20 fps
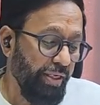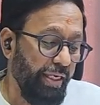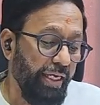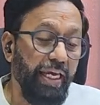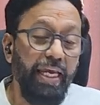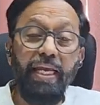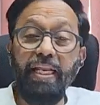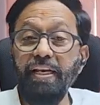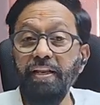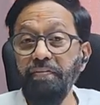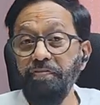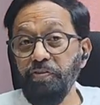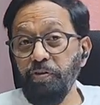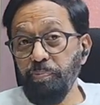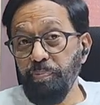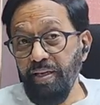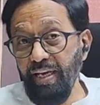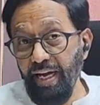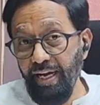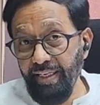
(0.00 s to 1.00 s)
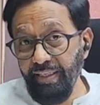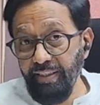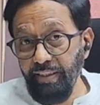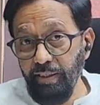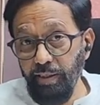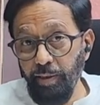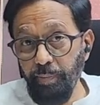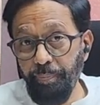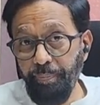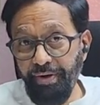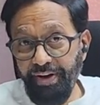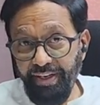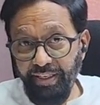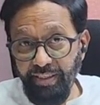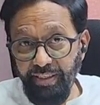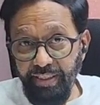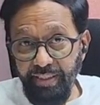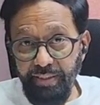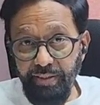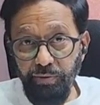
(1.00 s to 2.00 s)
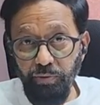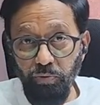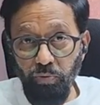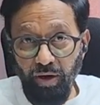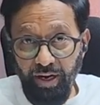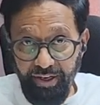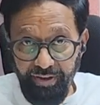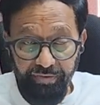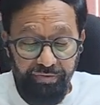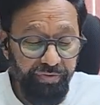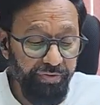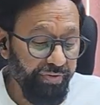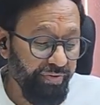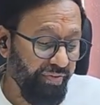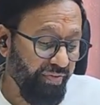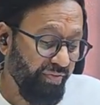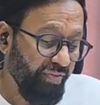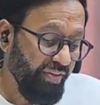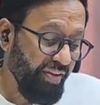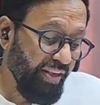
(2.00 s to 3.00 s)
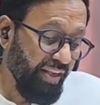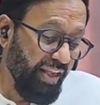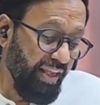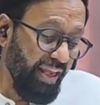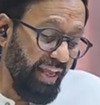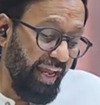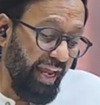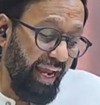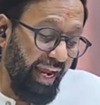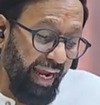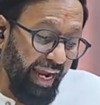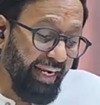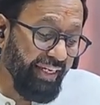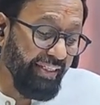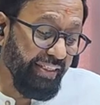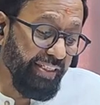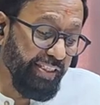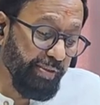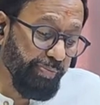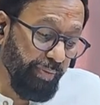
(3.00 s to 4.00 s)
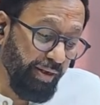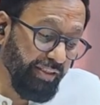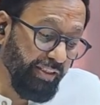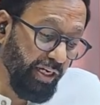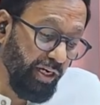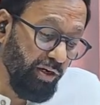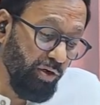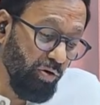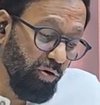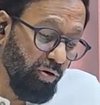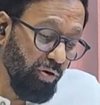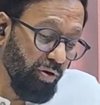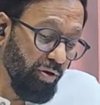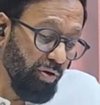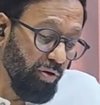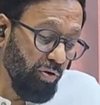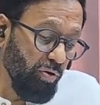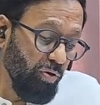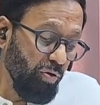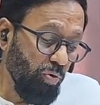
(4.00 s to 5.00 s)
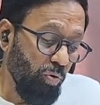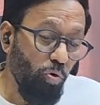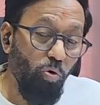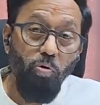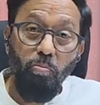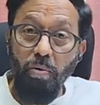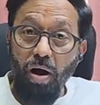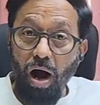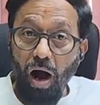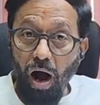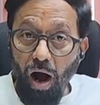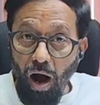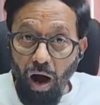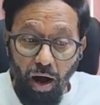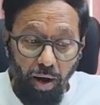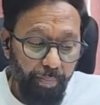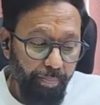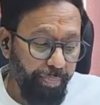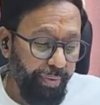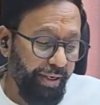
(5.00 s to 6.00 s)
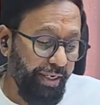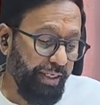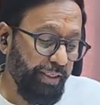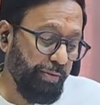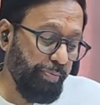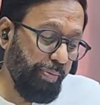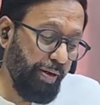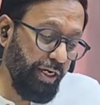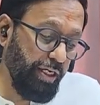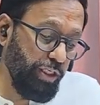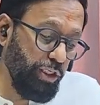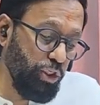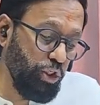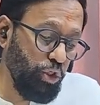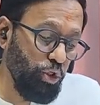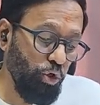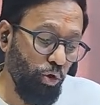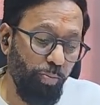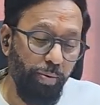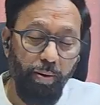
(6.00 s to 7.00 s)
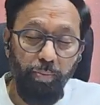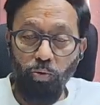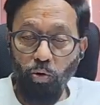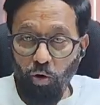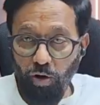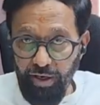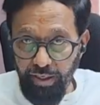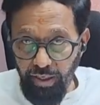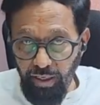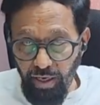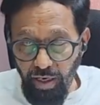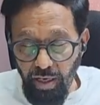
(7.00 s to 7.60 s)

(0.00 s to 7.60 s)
He leaves behind a pregnant wife and his mother, Uma, played by Shobha Mohan,